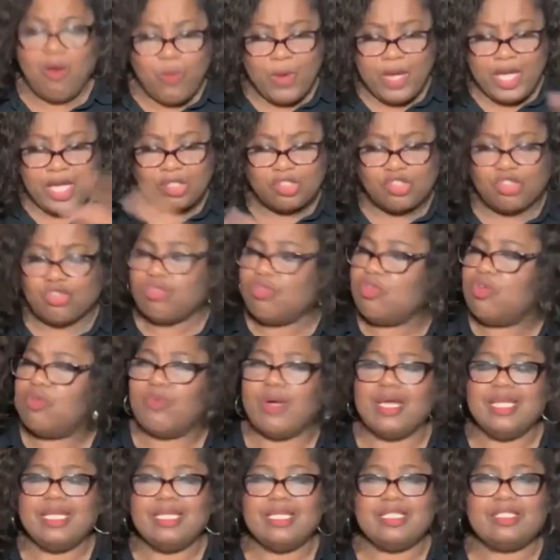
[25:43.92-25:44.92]
Are we a
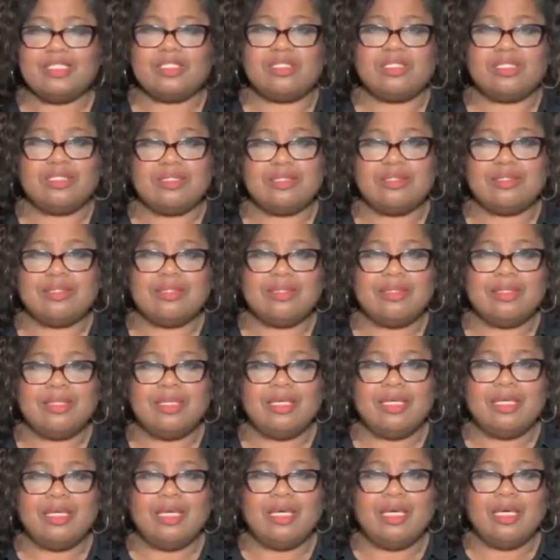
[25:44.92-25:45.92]
true witness?
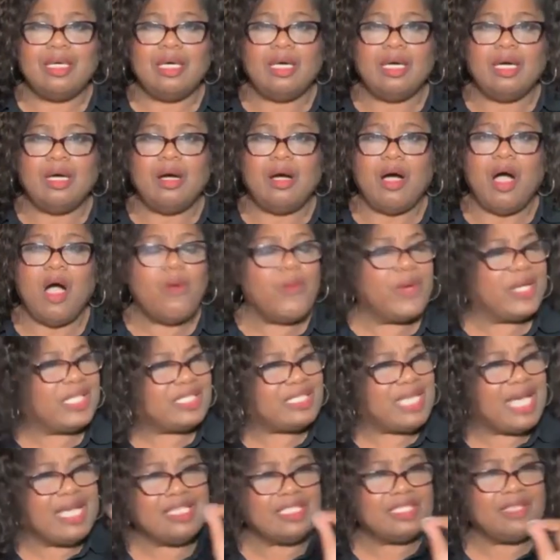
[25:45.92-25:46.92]

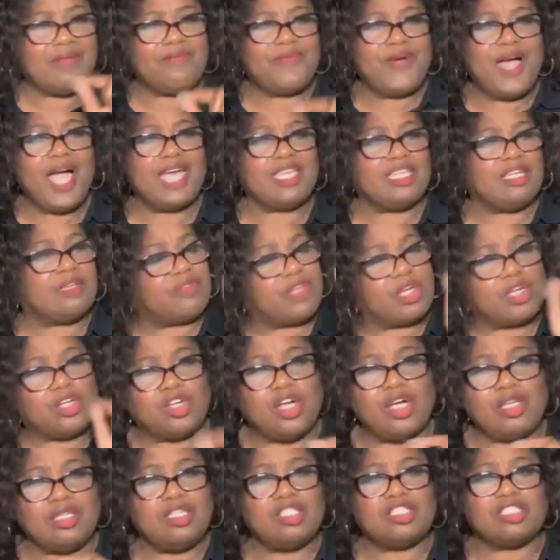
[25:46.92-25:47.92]
Are we testifying
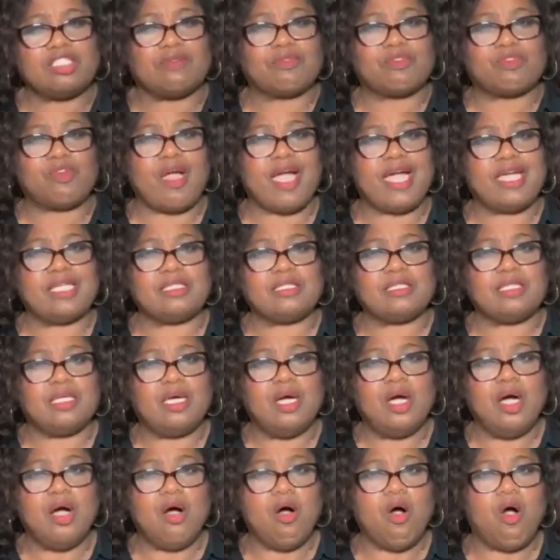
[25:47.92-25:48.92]
of the goodness of
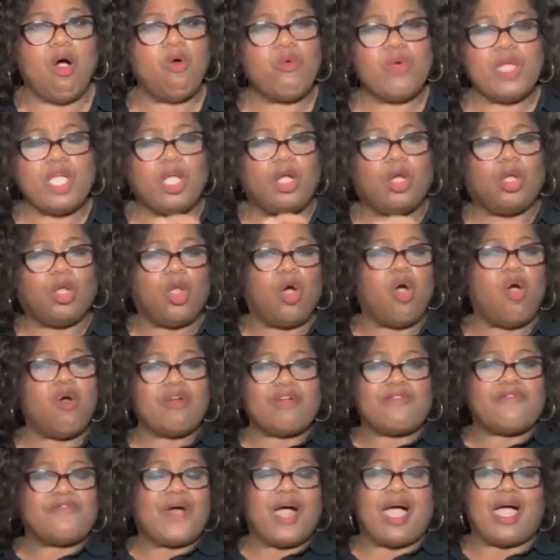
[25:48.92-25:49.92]
Christ? Or are we
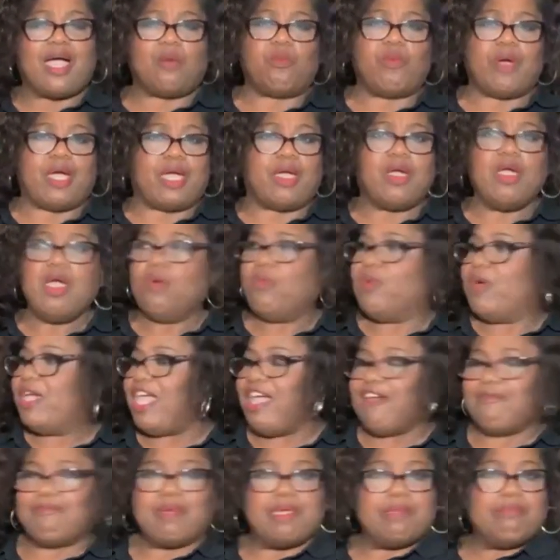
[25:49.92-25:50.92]
glorifying where
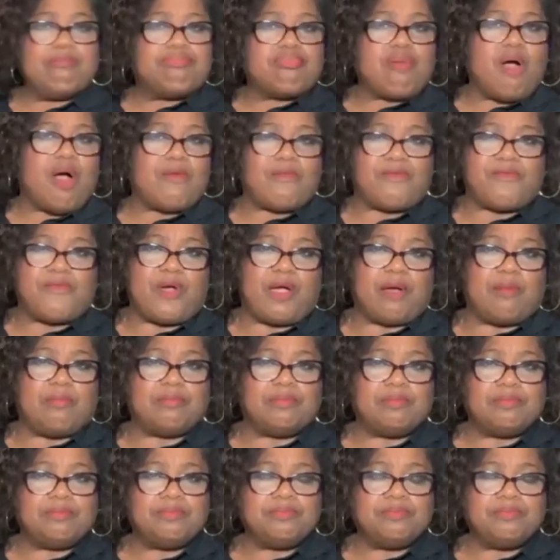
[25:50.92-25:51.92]
we have been brought
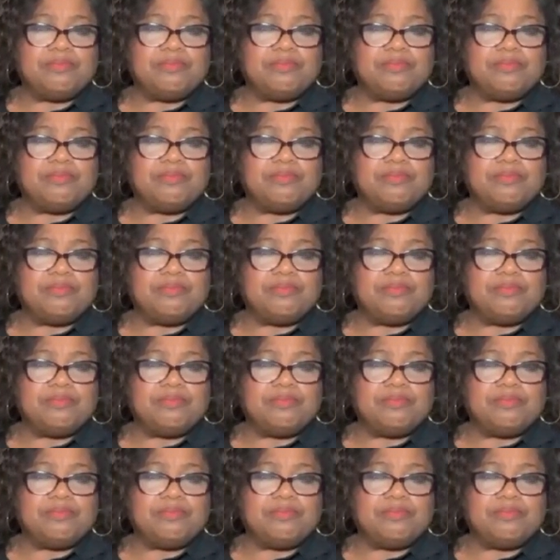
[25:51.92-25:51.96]
from?